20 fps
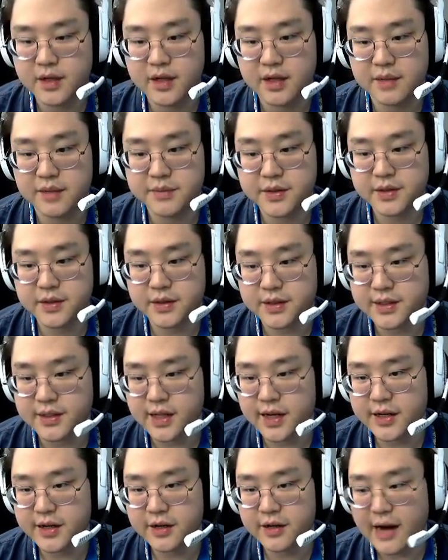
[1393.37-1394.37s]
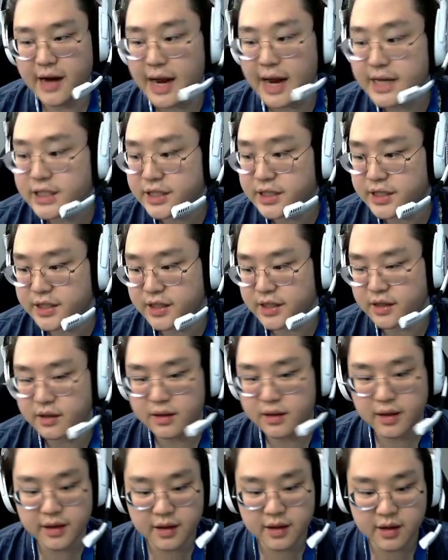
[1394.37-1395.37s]
Just inside here. Actually,
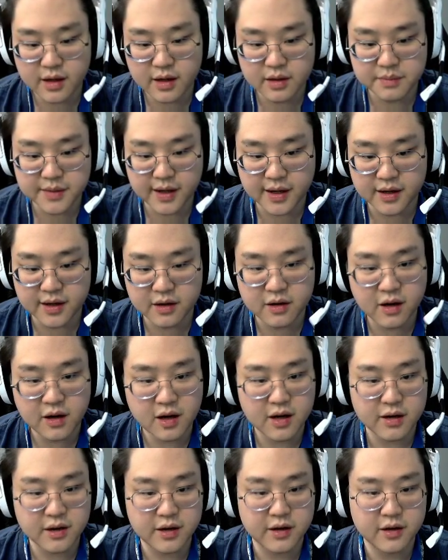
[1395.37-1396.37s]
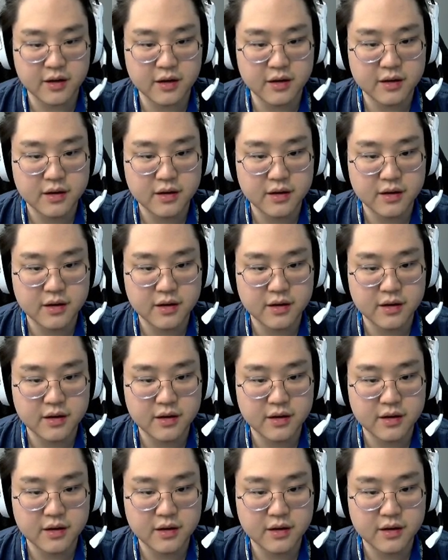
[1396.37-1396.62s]
I think I end up getting caught here.